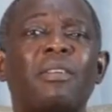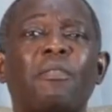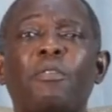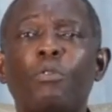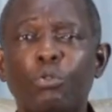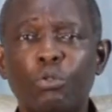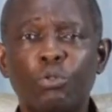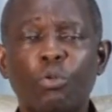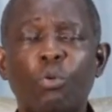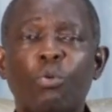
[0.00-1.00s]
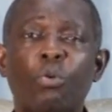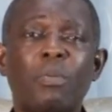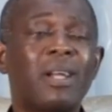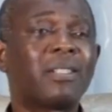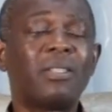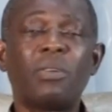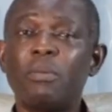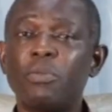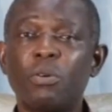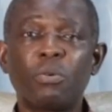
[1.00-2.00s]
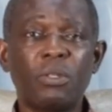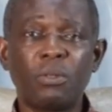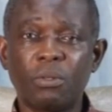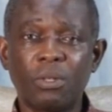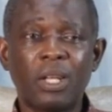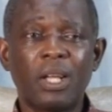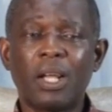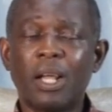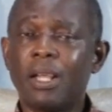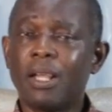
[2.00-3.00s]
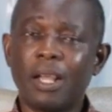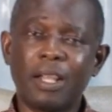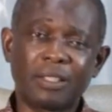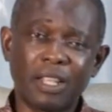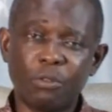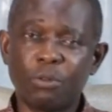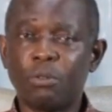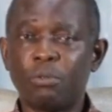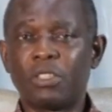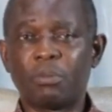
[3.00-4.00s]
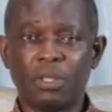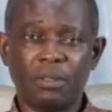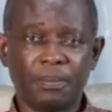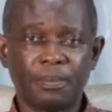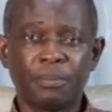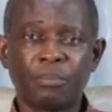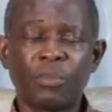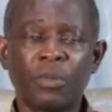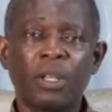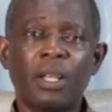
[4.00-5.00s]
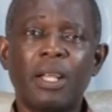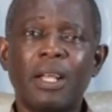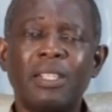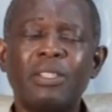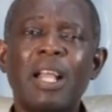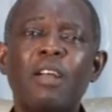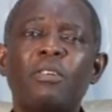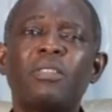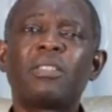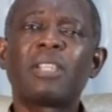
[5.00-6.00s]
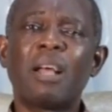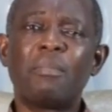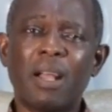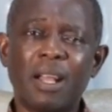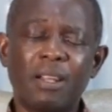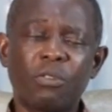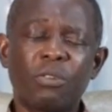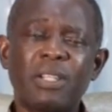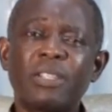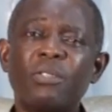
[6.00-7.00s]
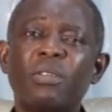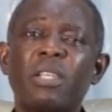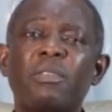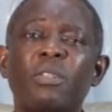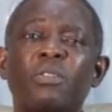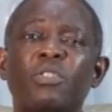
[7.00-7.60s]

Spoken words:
refused to go. But I said, no, I'm not going on. They said, you go with me. Now, Sama, God has not given